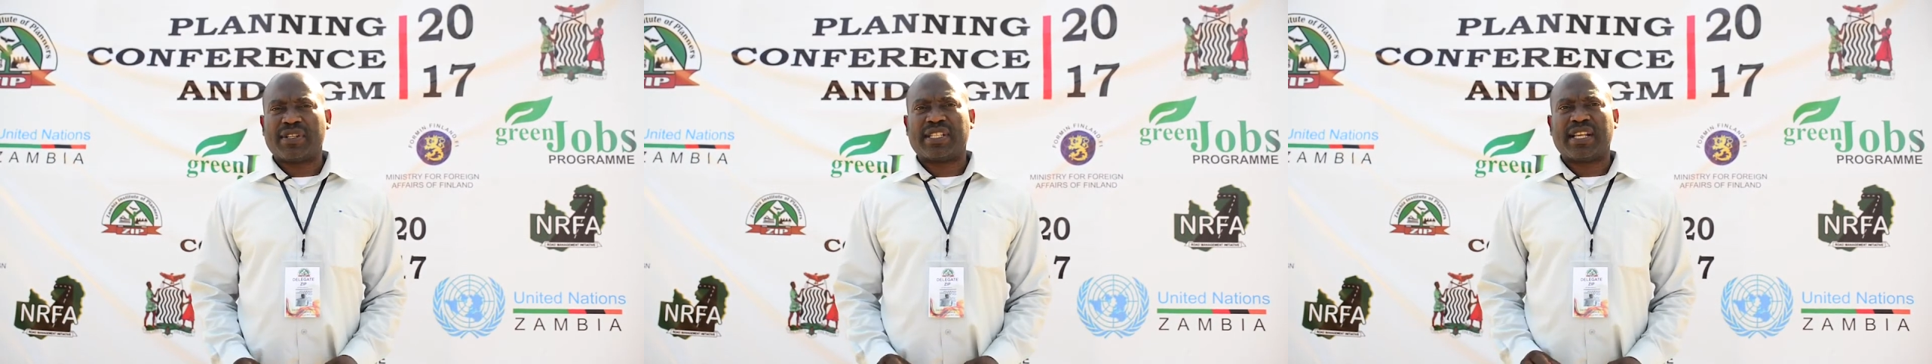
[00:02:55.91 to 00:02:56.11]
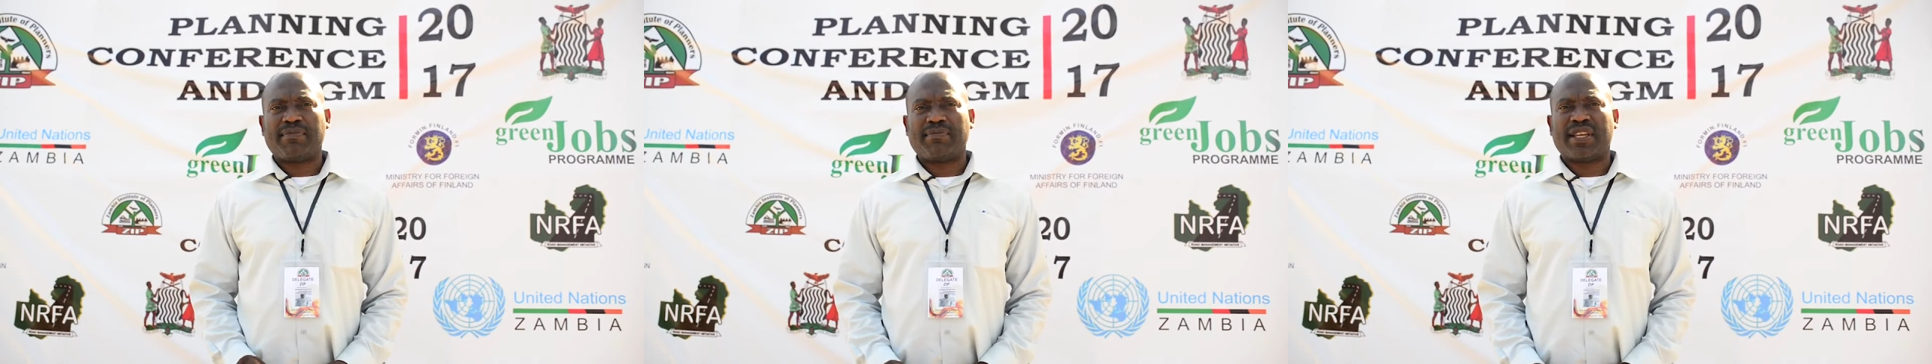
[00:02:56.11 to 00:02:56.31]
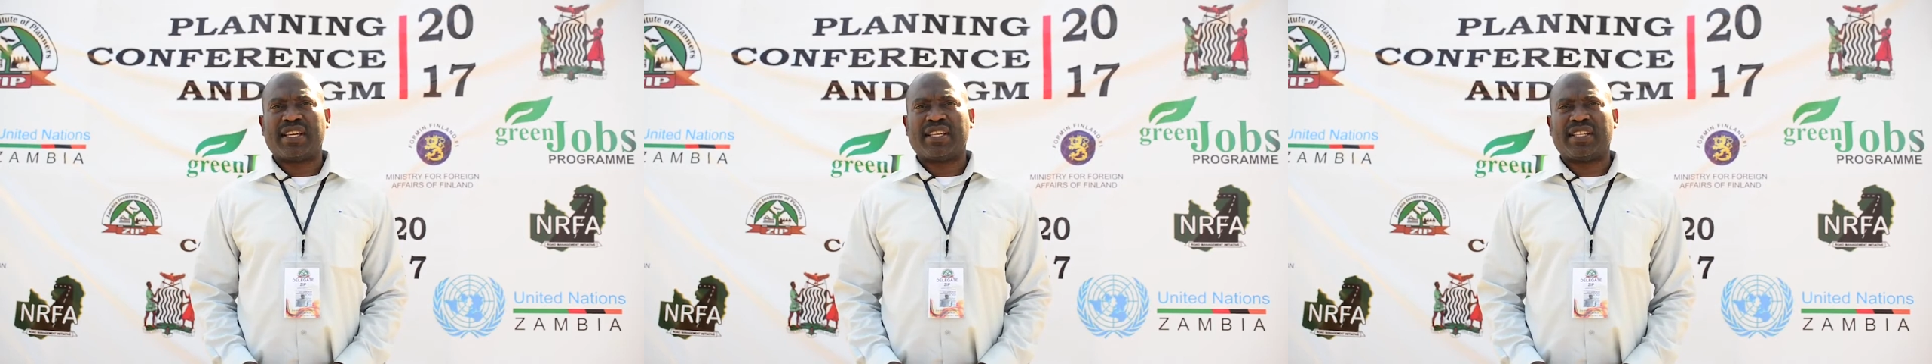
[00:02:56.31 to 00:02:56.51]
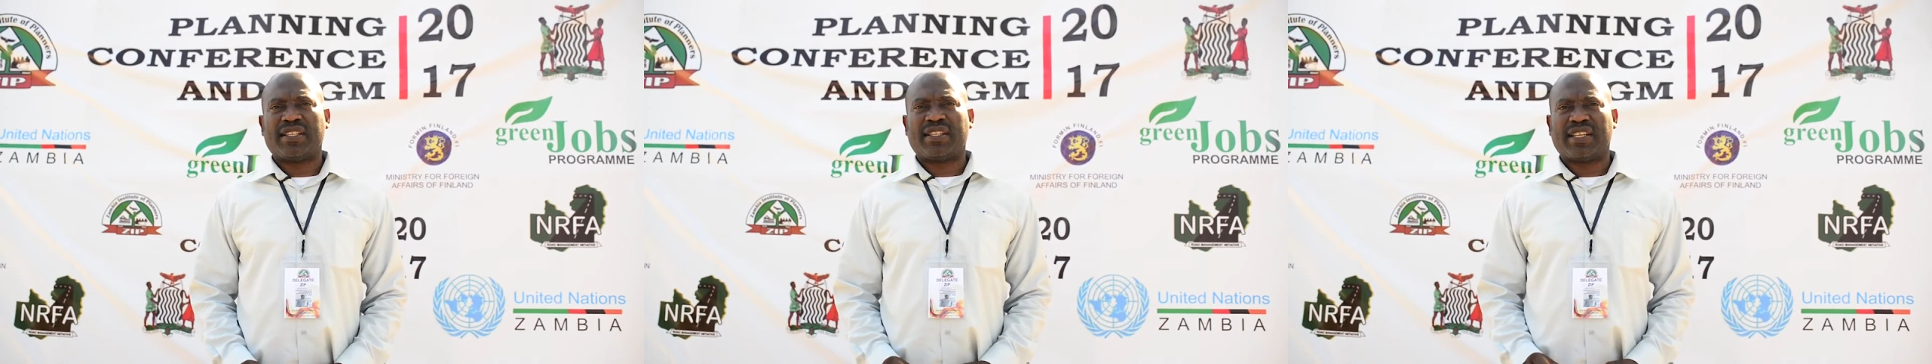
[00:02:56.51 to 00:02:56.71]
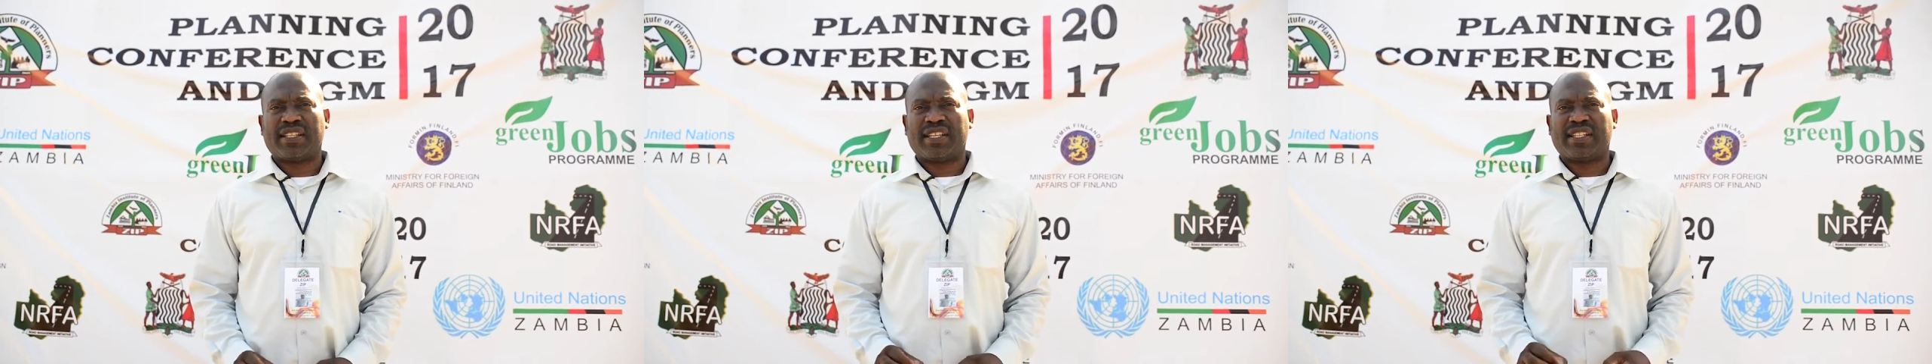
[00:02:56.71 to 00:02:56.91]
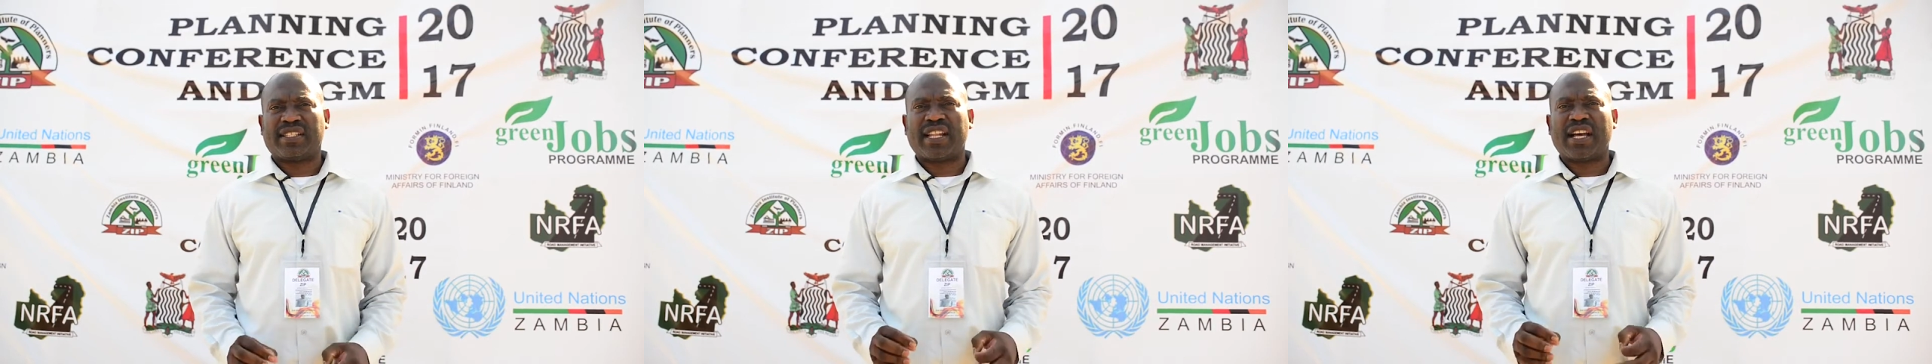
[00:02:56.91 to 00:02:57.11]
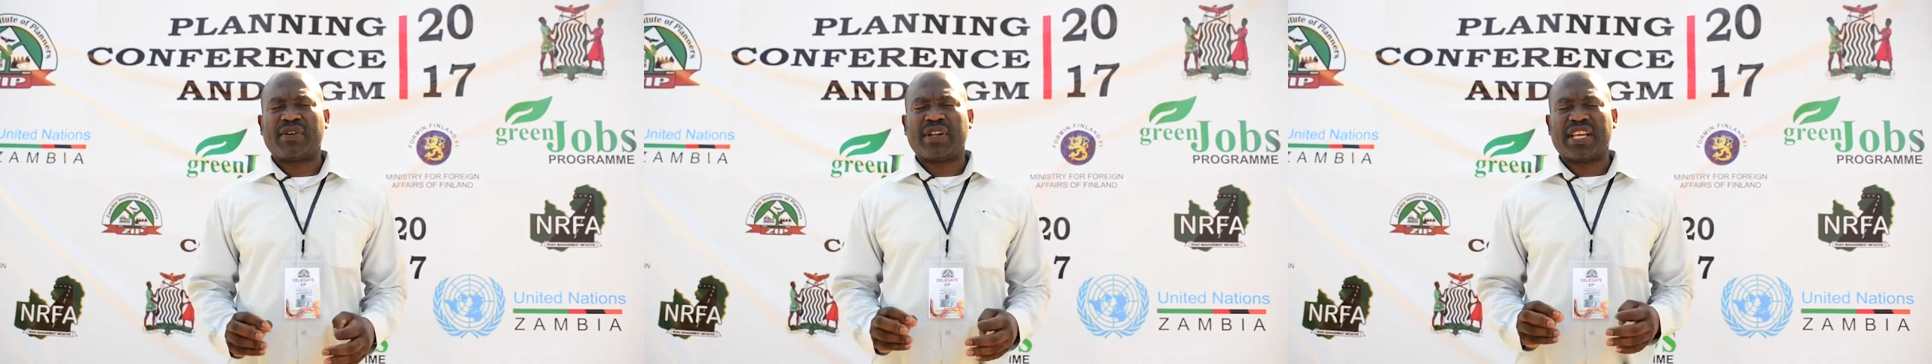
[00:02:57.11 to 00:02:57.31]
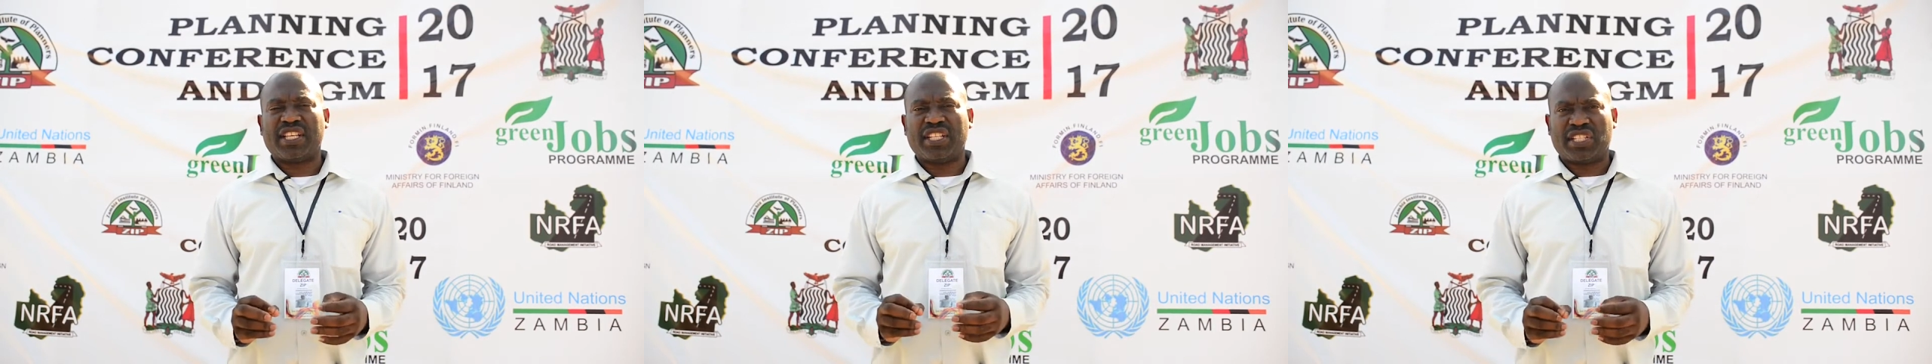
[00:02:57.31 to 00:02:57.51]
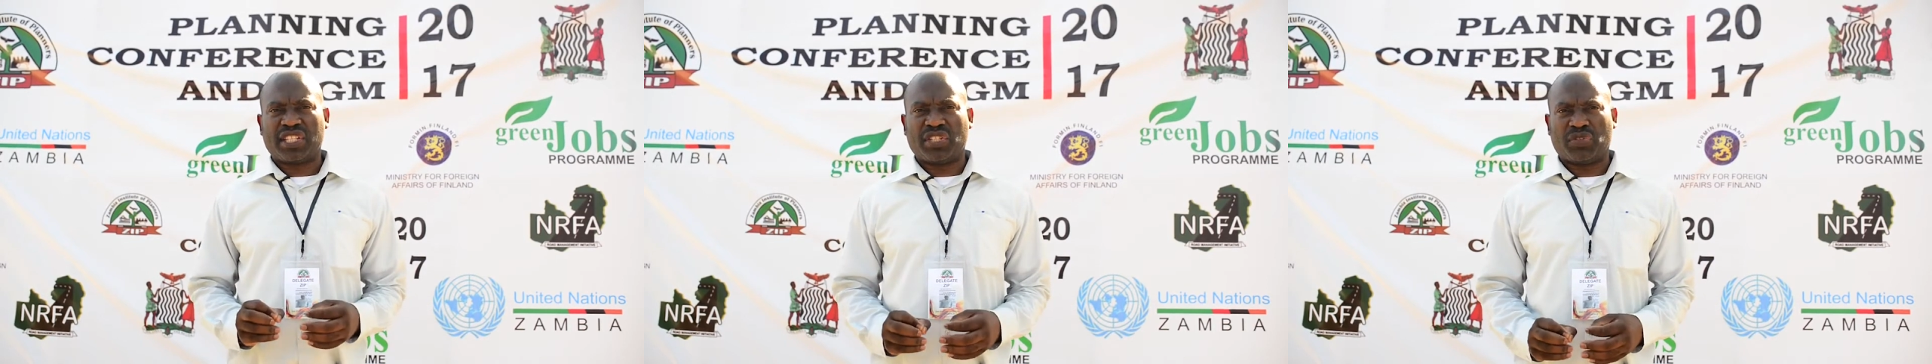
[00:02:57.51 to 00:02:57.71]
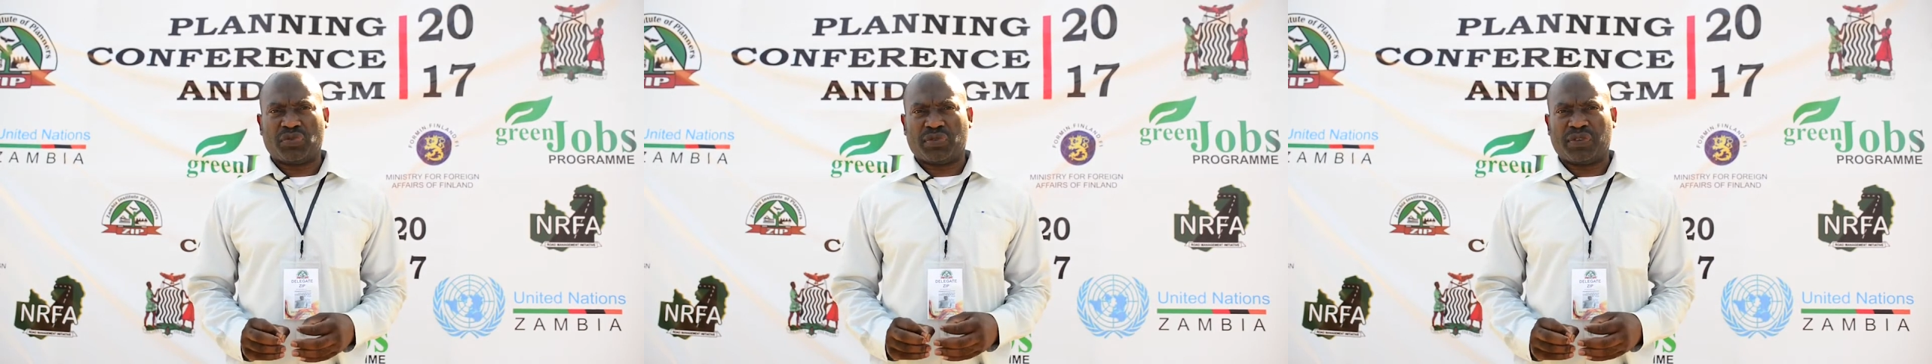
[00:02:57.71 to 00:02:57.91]
an
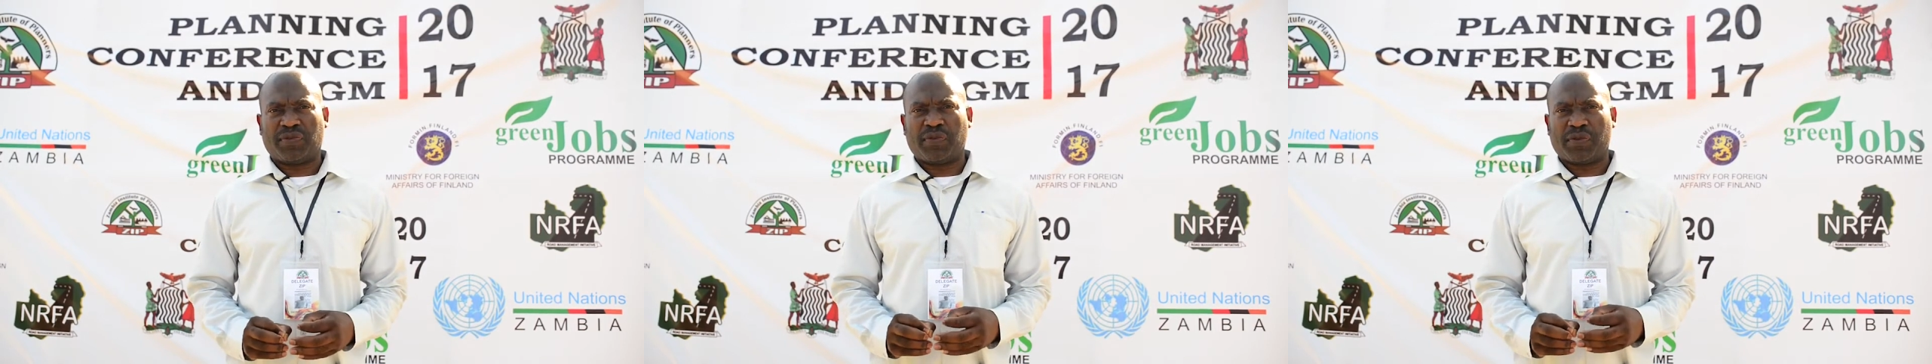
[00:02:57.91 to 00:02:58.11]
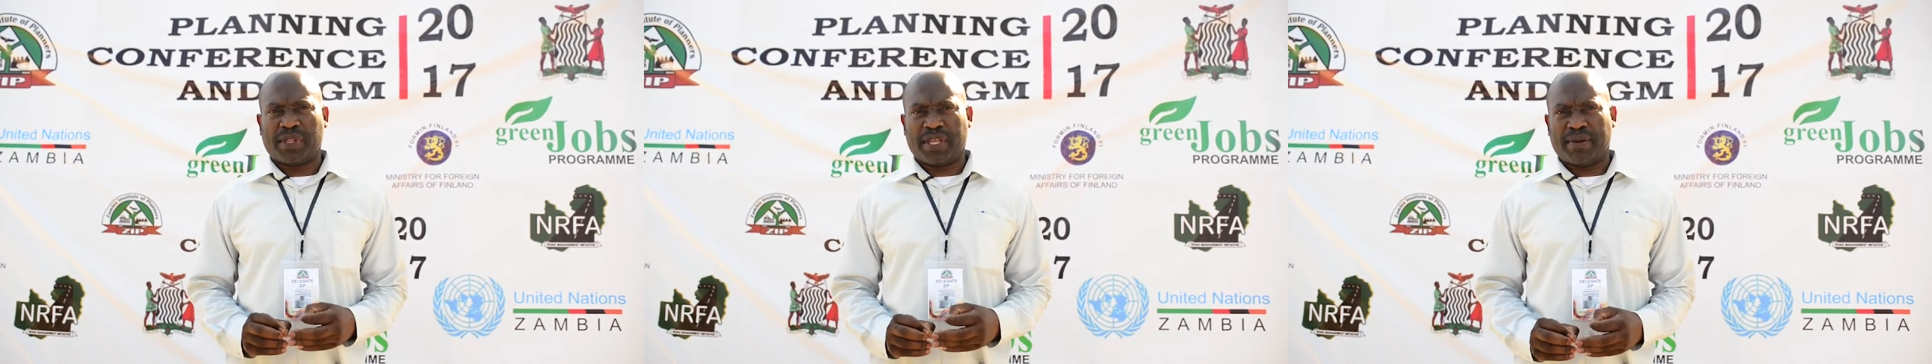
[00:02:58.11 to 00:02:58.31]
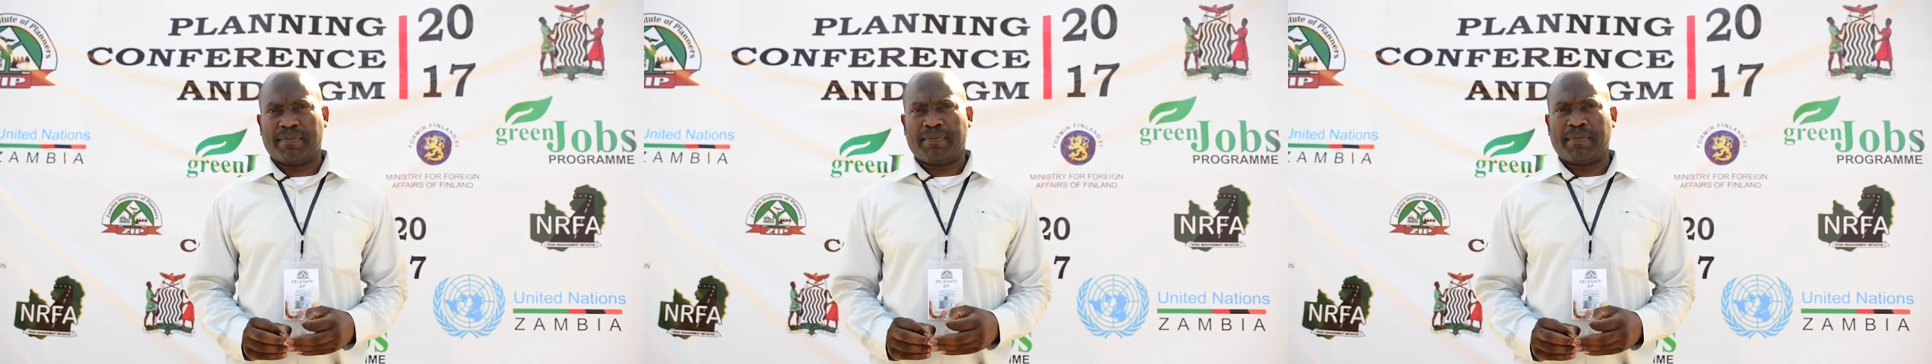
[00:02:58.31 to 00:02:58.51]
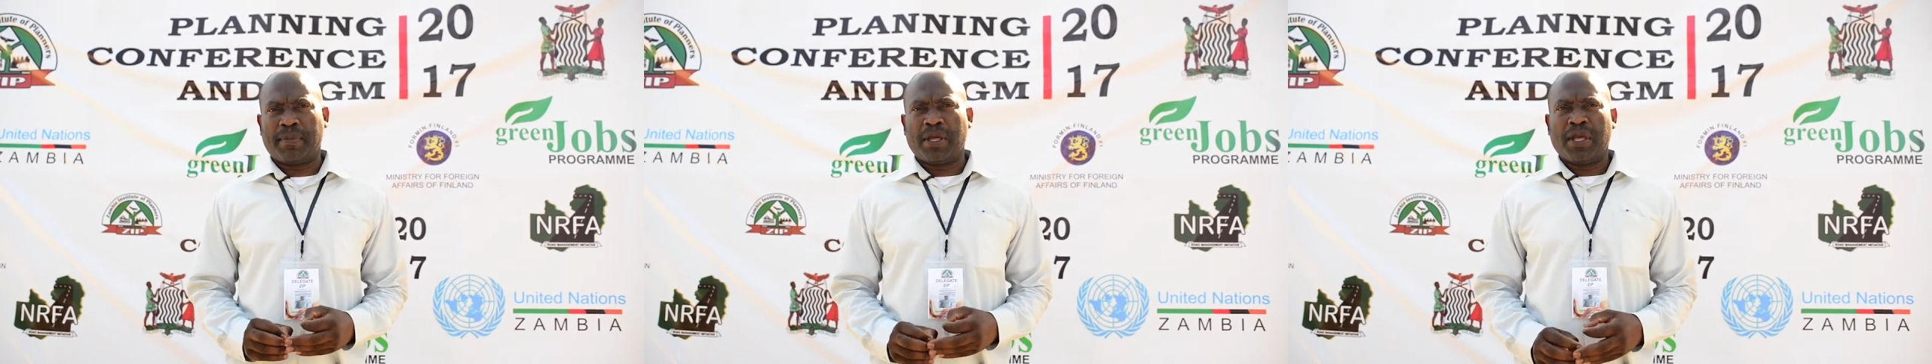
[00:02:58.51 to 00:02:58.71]
institute for them.